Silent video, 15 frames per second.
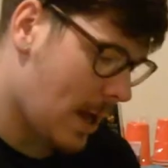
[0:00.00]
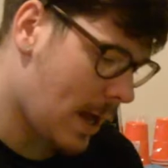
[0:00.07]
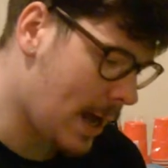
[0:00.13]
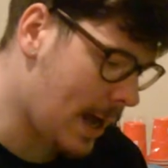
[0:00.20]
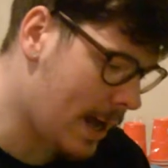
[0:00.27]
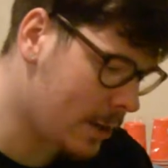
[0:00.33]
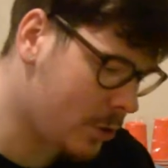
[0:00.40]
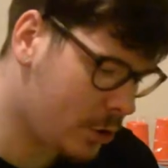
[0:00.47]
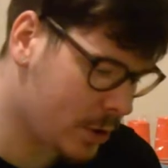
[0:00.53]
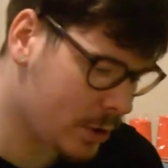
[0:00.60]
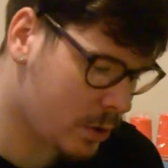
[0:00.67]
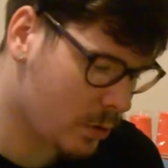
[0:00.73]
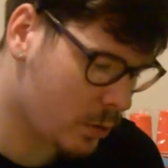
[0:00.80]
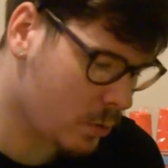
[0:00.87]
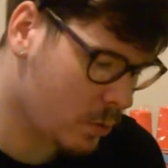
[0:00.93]
And she's
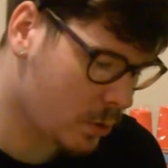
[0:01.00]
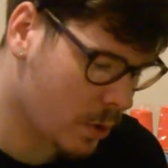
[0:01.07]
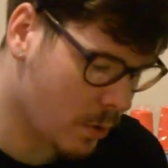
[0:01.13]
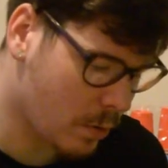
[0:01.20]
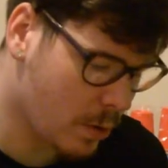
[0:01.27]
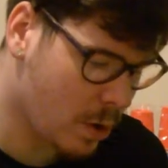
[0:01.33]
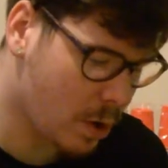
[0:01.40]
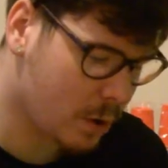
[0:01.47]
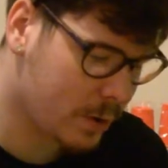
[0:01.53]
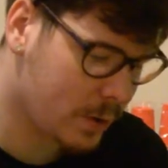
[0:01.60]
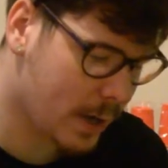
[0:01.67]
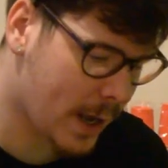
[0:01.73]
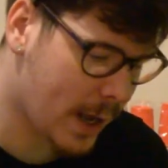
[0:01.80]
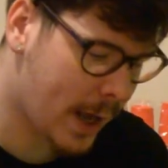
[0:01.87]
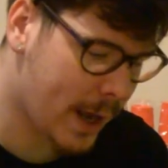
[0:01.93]
also got
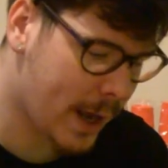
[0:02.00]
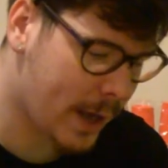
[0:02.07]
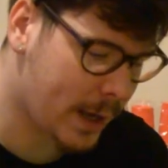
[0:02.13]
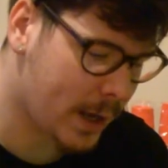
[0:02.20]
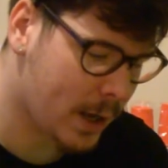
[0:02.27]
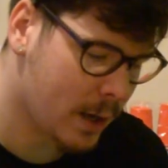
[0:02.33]
a